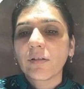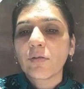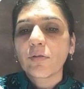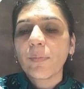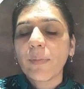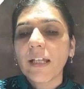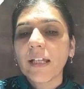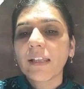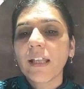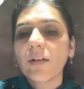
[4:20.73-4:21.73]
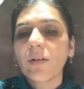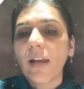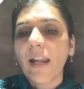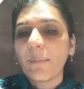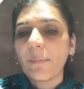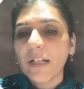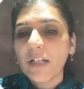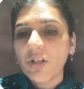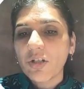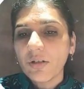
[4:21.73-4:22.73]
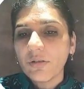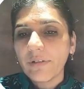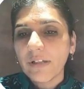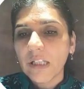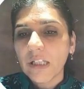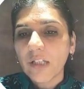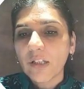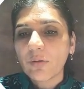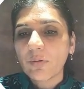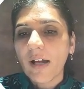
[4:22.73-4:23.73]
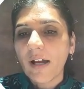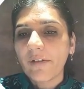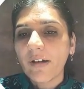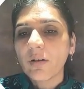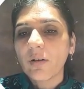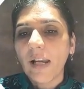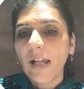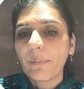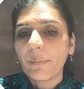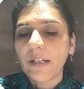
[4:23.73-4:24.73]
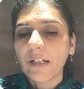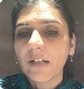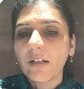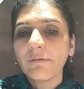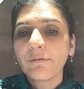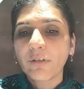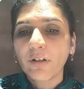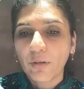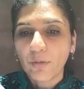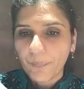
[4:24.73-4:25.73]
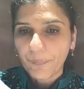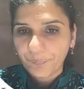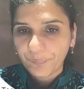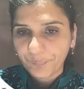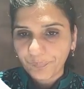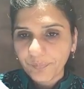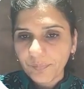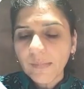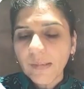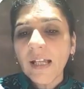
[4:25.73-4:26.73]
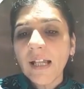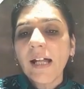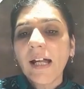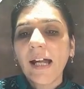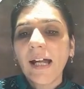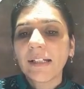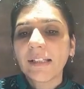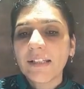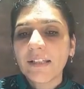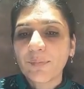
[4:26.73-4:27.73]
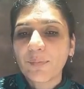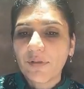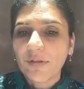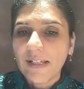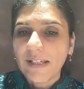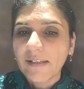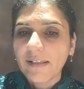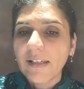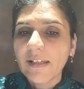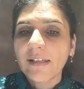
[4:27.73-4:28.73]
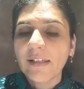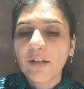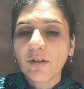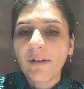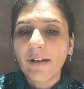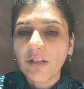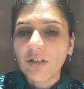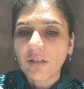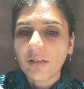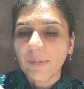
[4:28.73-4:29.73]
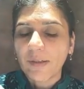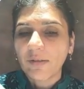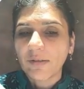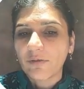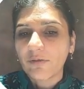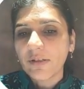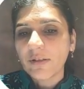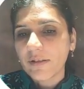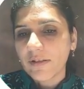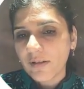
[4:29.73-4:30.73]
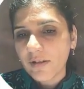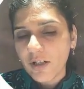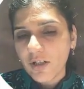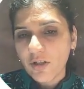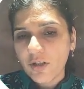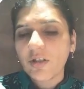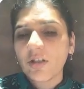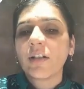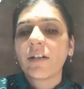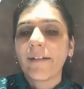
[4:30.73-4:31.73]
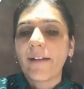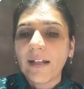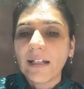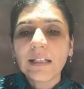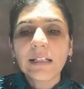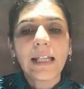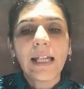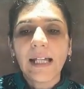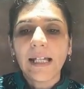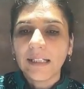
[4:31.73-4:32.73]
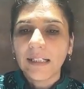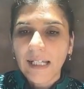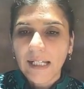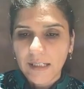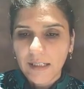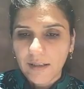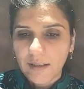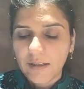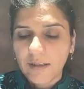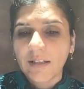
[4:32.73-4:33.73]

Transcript: to make the collaboration, we need to have a collaborative crew. And this process is sequential because it was research, write, and edit.